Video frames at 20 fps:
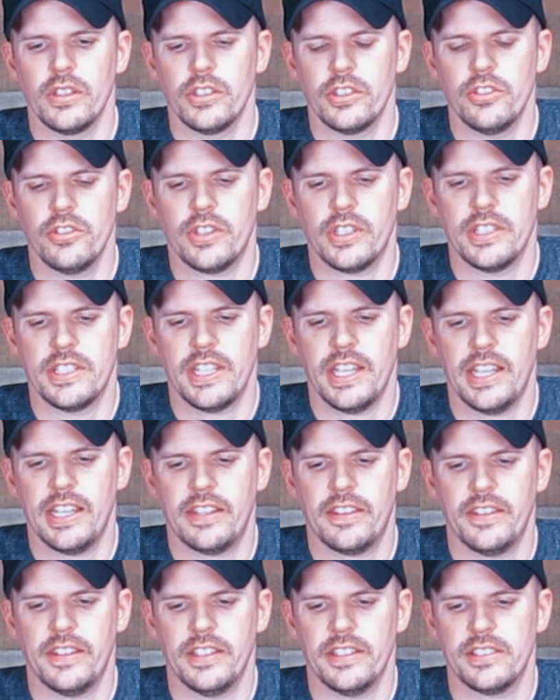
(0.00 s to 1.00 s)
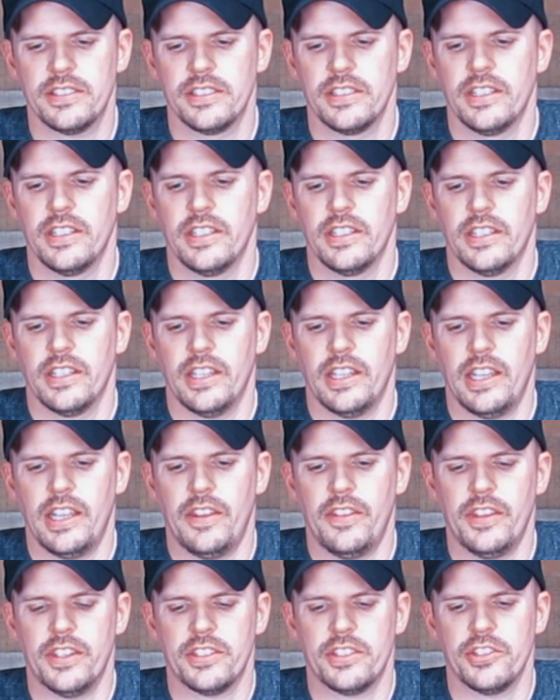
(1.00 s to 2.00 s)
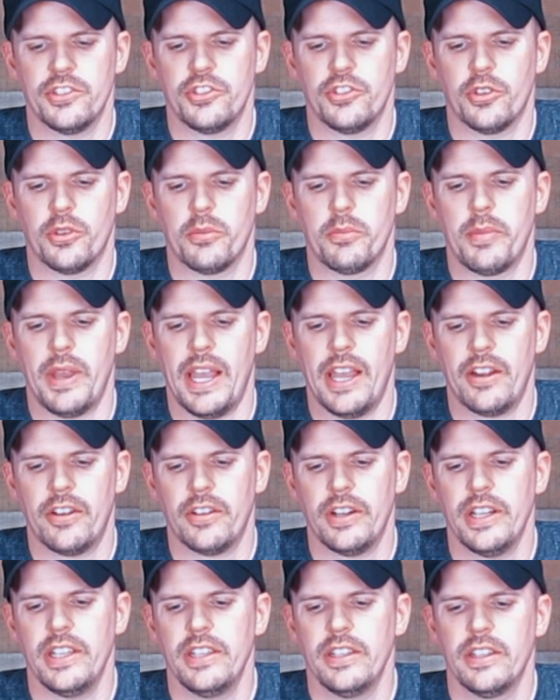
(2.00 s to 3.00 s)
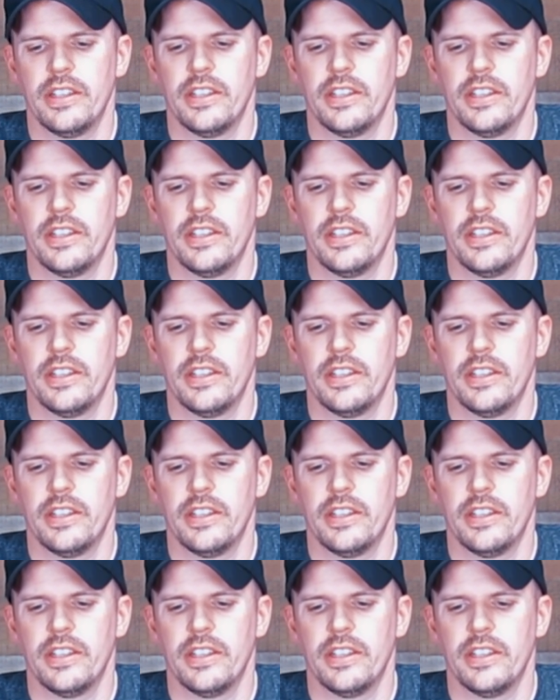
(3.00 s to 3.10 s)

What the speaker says: you can take this, and this is your battery.